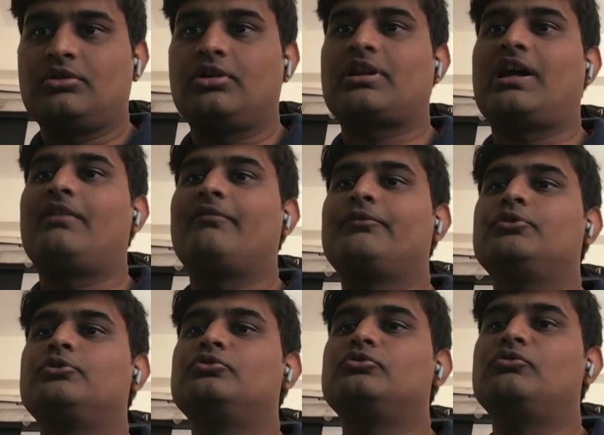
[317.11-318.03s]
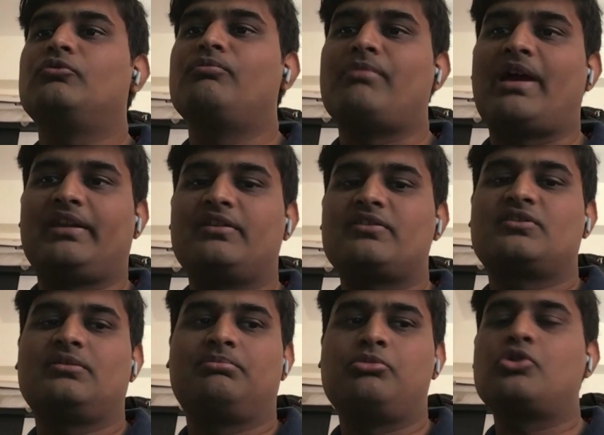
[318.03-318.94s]
or how you
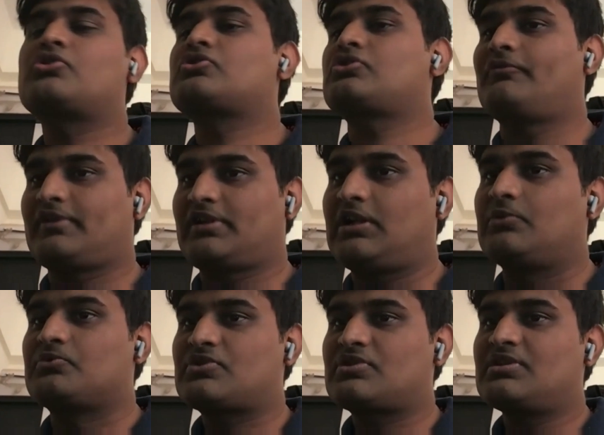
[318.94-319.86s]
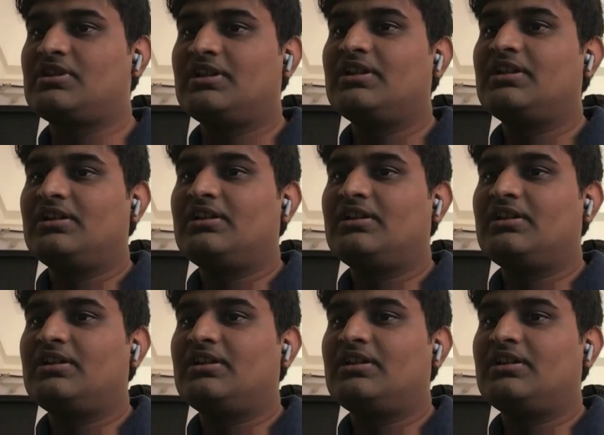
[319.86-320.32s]
manage the books of accounts,